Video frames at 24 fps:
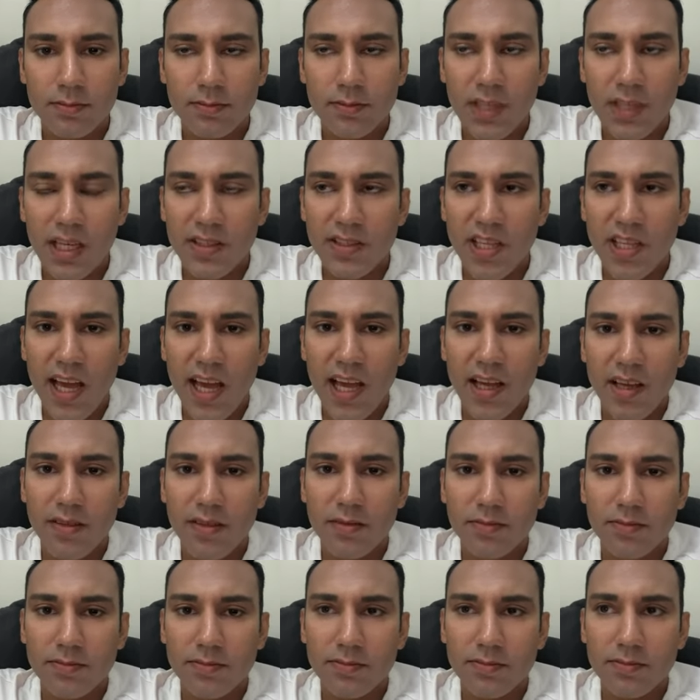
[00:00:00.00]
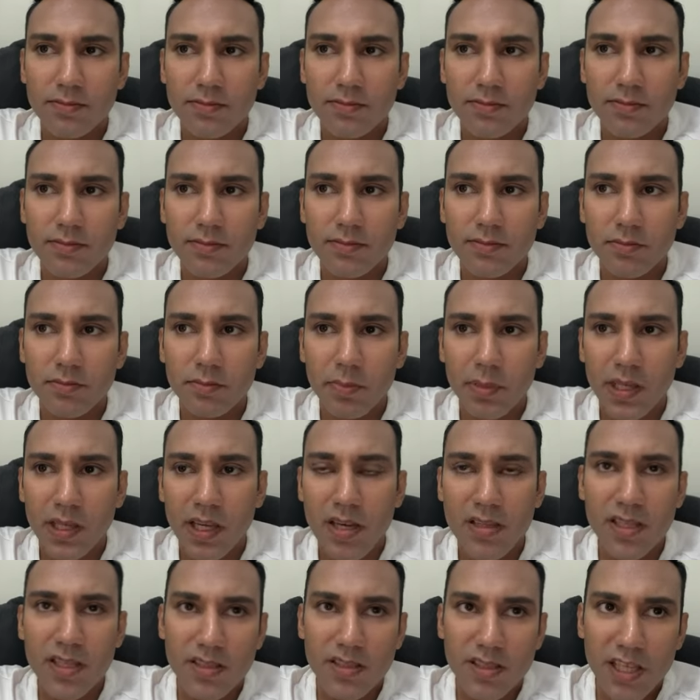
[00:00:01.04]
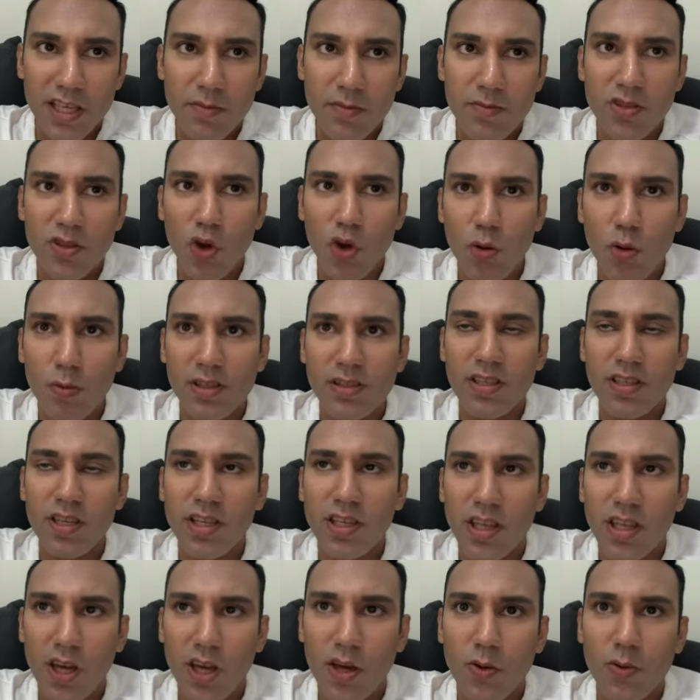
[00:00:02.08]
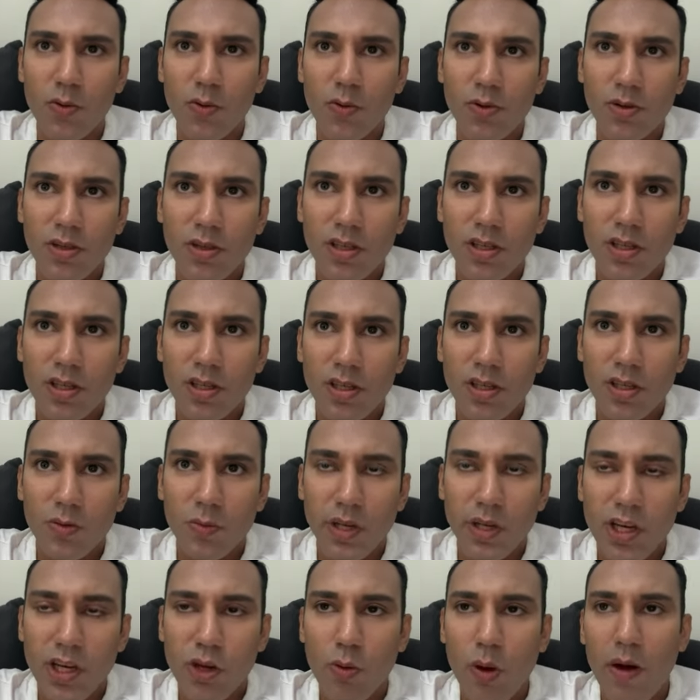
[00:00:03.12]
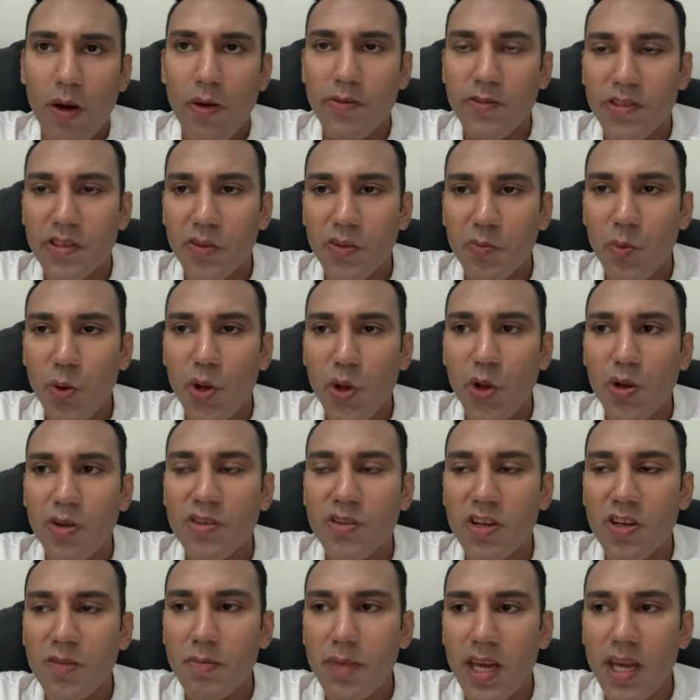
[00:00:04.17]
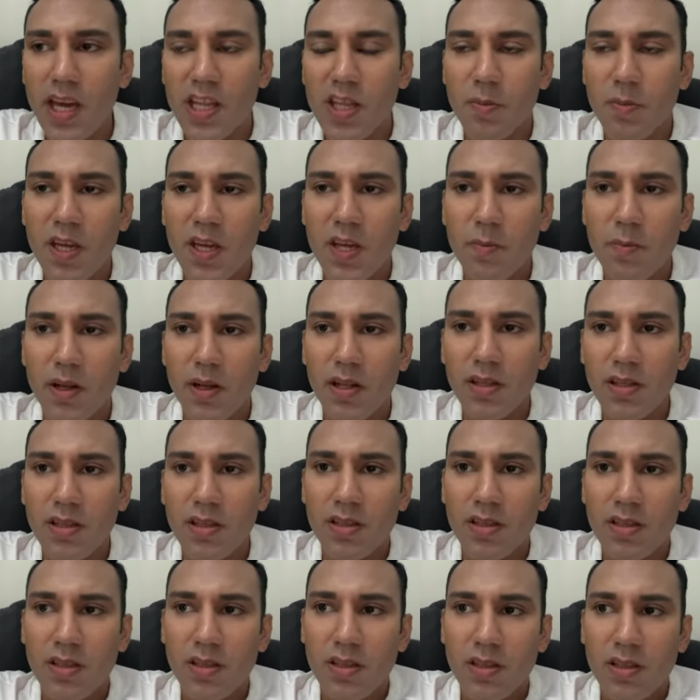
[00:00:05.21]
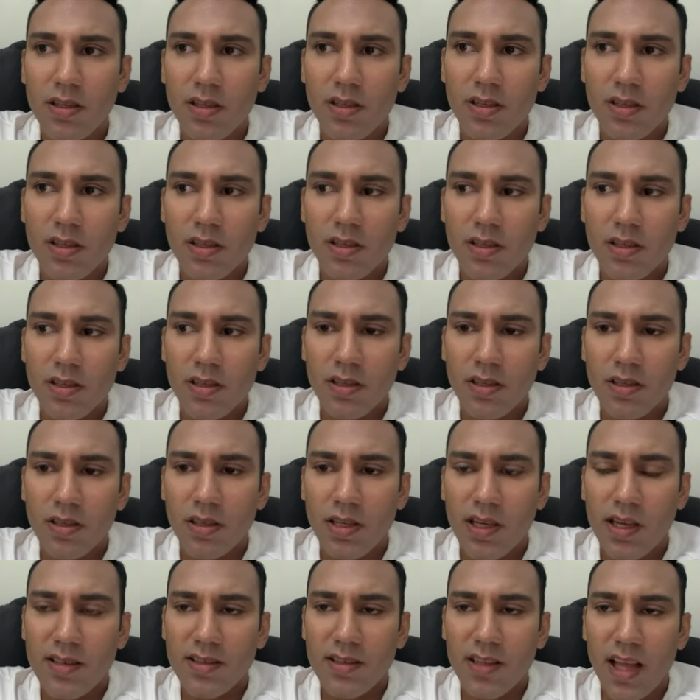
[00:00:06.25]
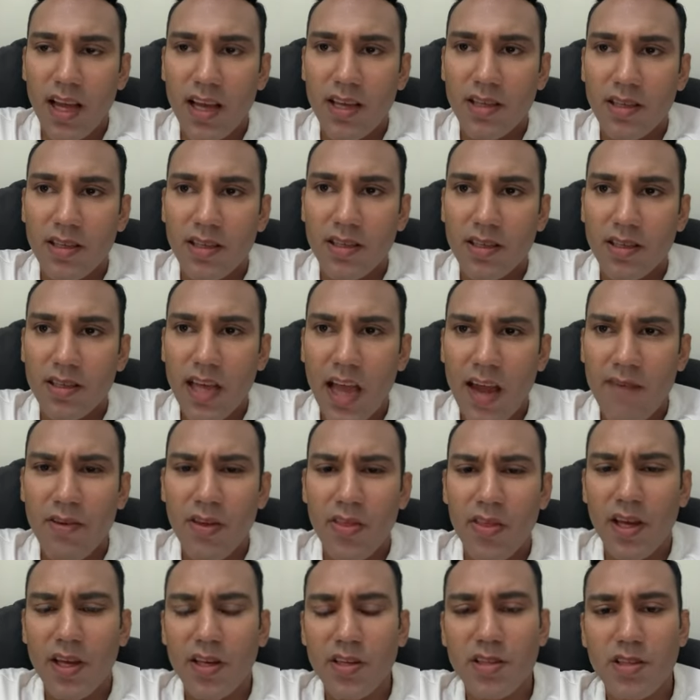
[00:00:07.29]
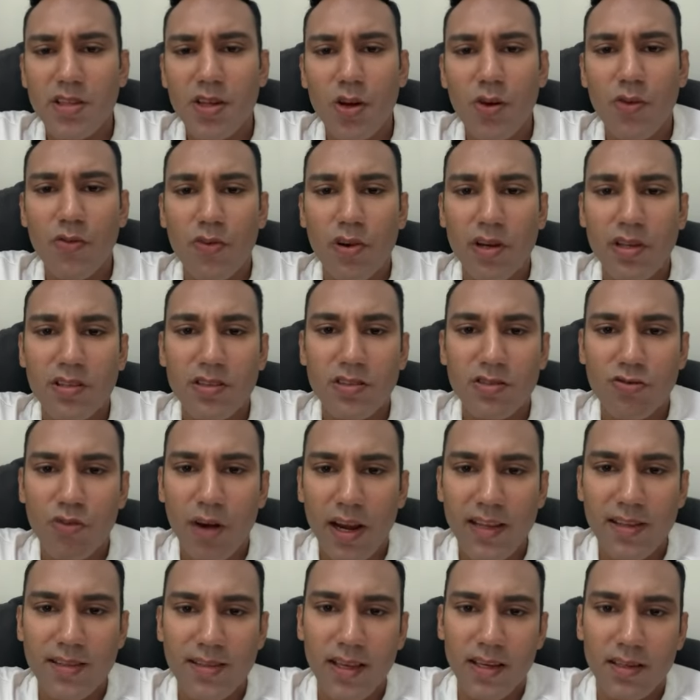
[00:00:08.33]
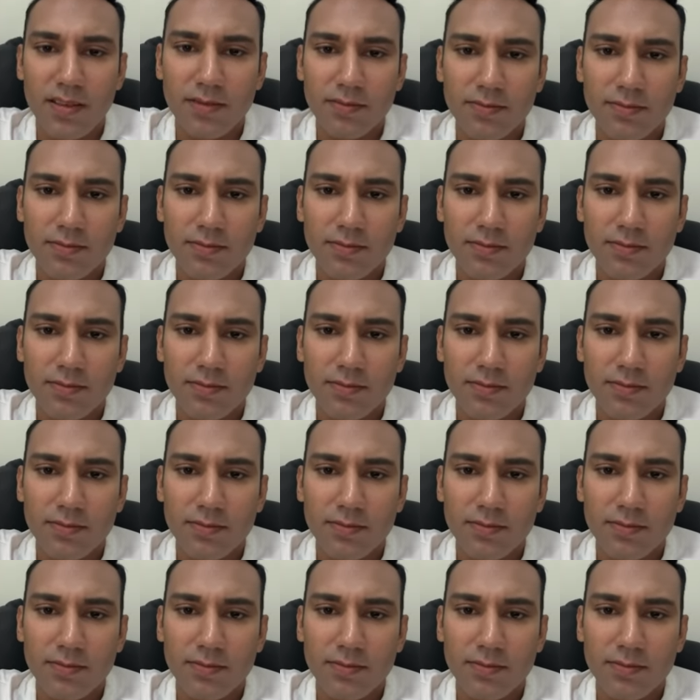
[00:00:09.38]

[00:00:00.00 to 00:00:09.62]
And yet, because it seems normal to you, when you go out into the world and you meet other people, it's like everything's so frustrating.